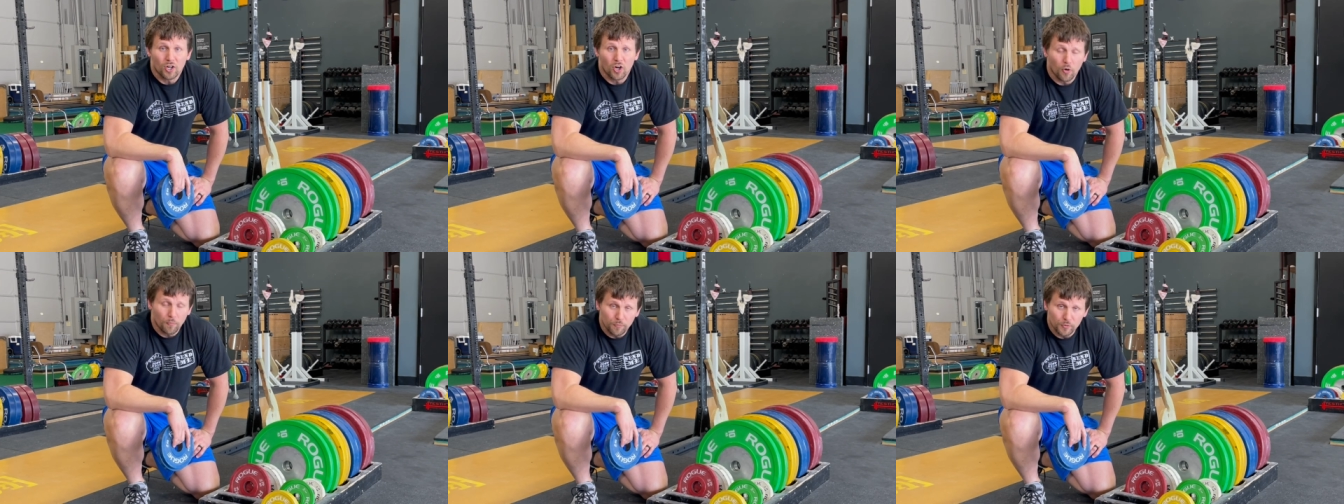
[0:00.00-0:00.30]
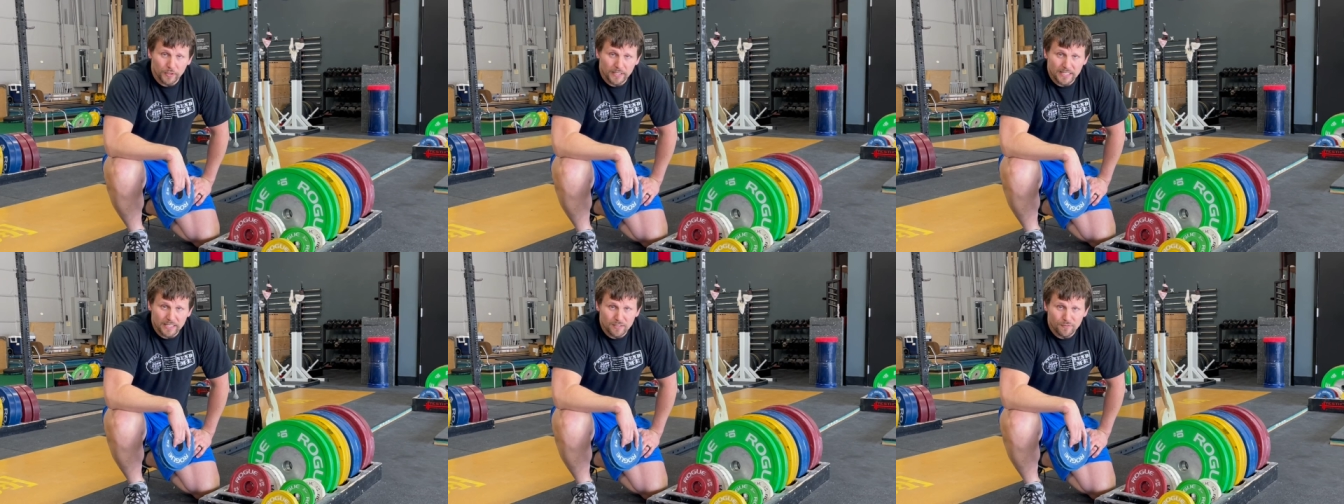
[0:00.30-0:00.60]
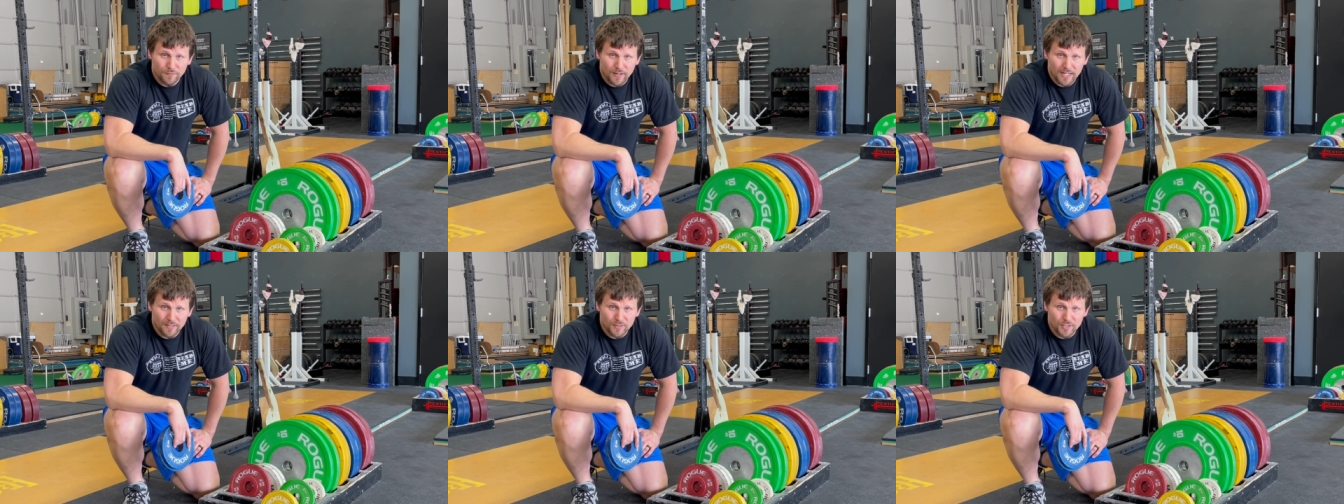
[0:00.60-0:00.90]
Hopefully
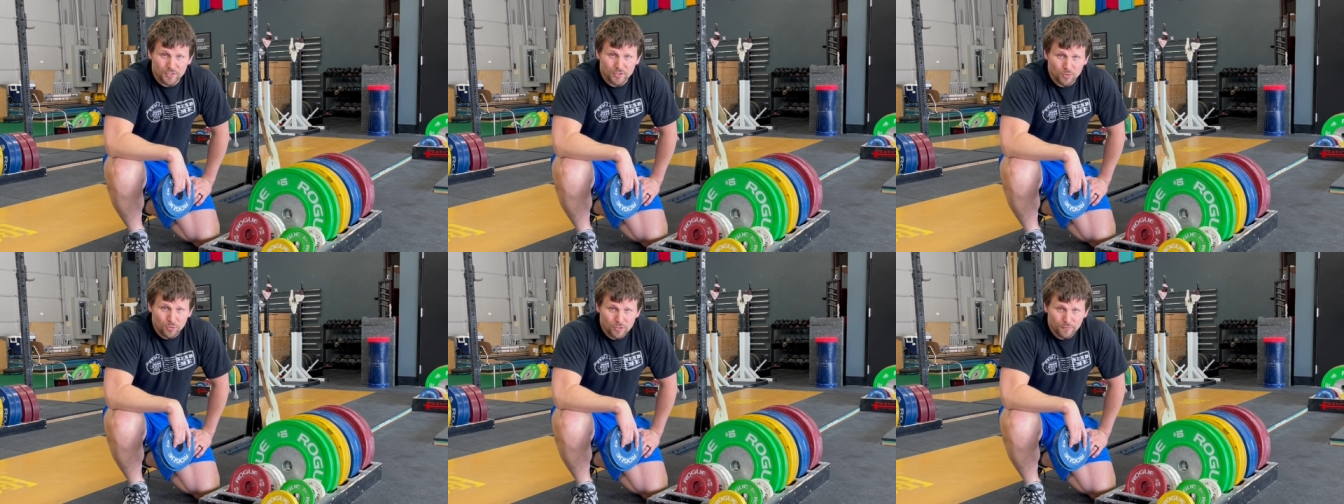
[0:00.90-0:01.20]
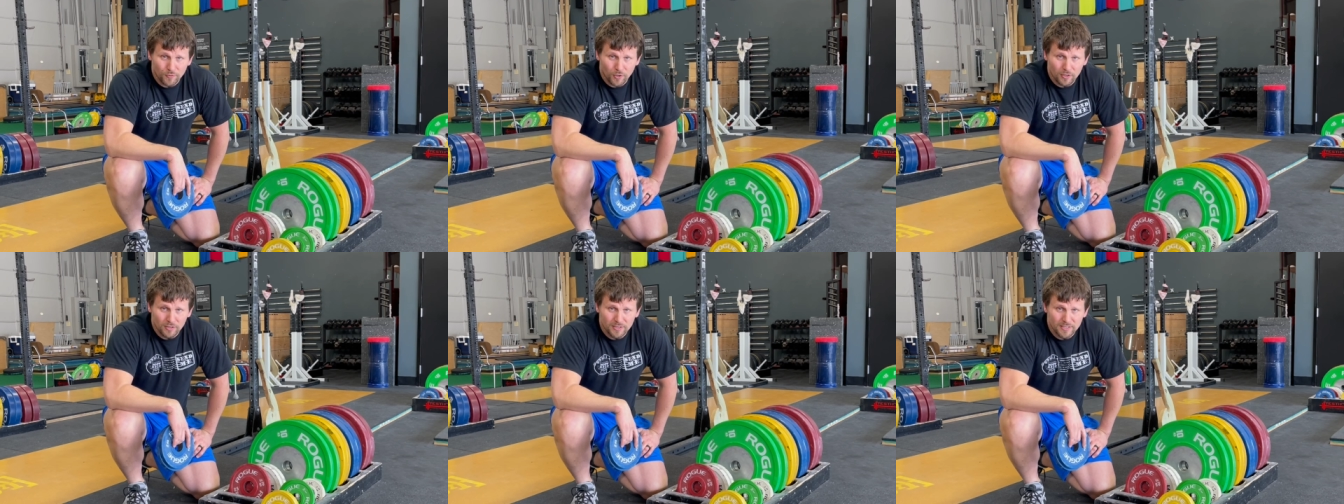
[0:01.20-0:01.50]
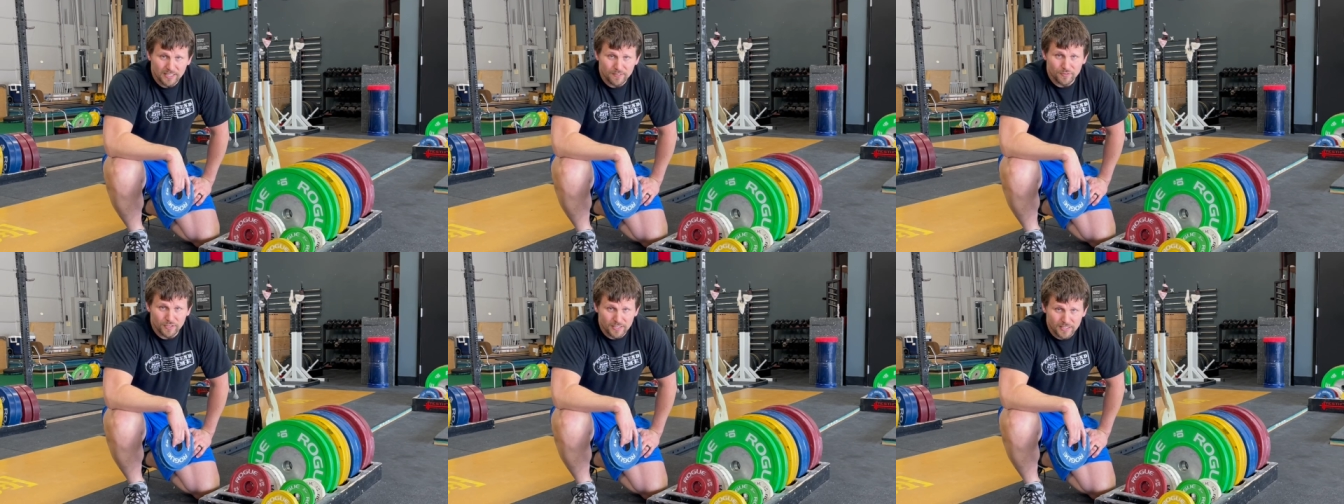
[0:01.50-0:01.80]
you find this
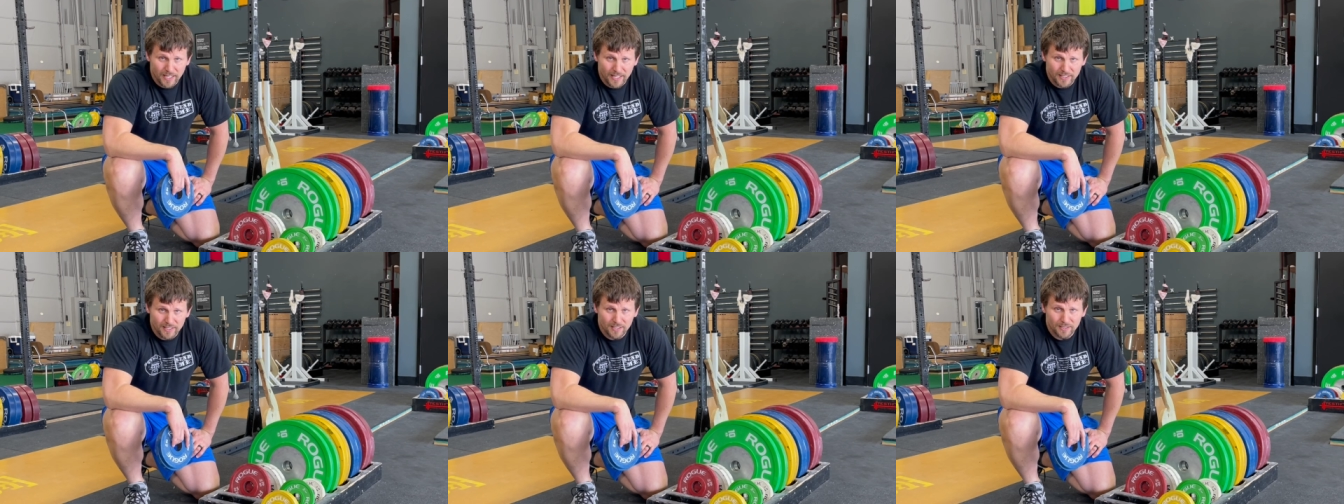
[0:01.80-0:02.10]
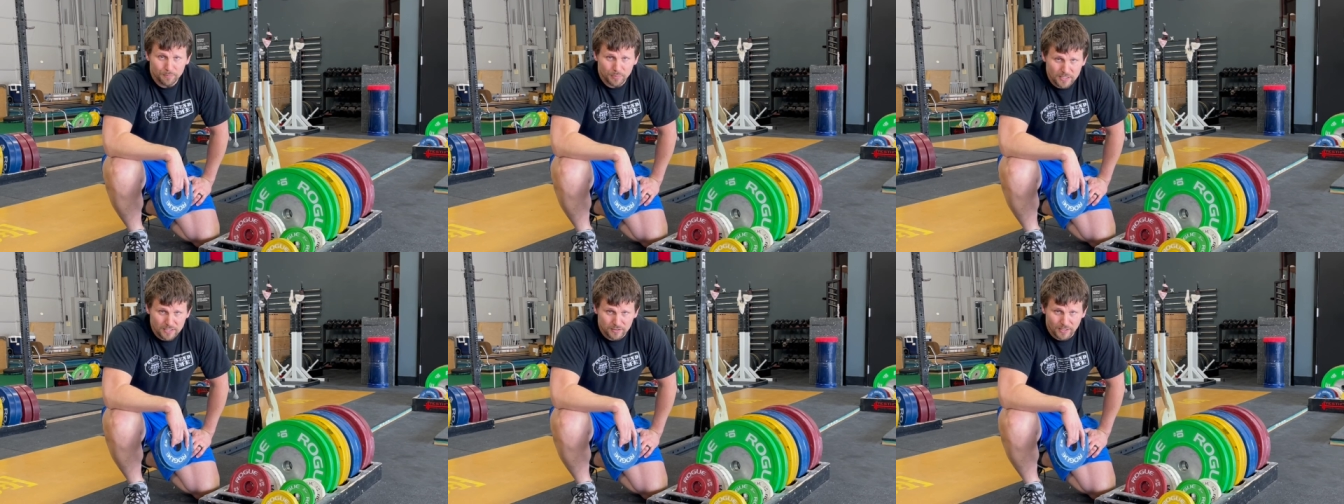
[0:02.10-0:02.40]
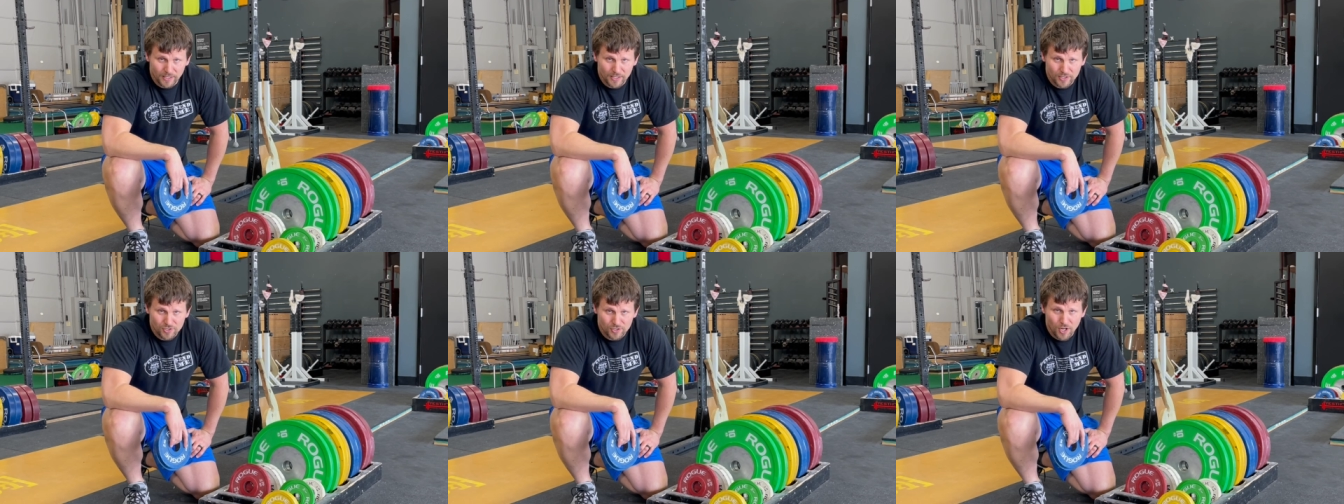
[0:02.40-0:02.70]
useful. If you did, please
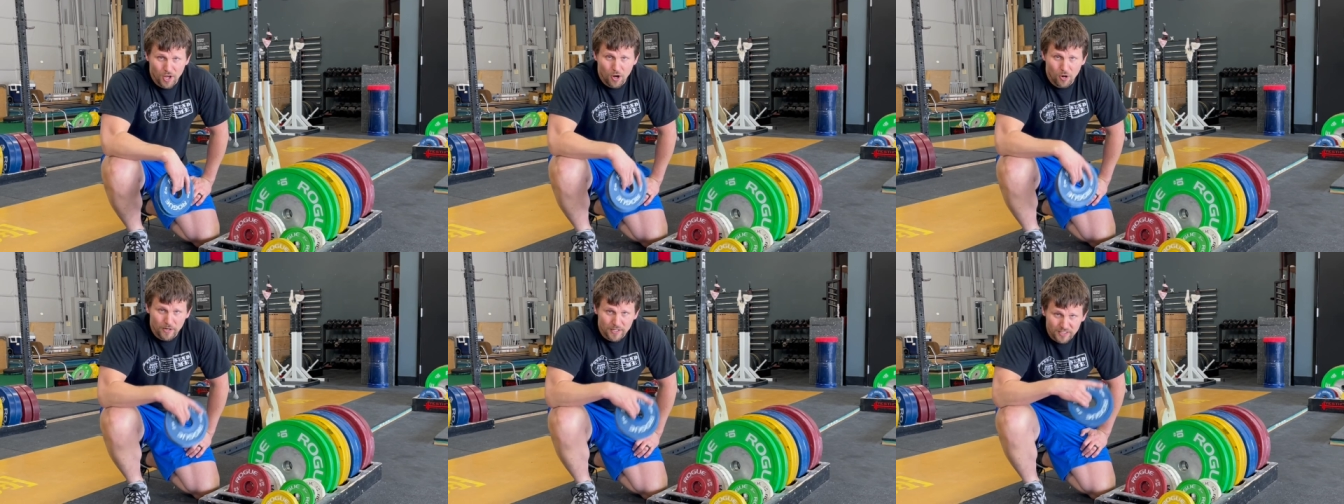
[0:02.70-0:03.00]
let us know.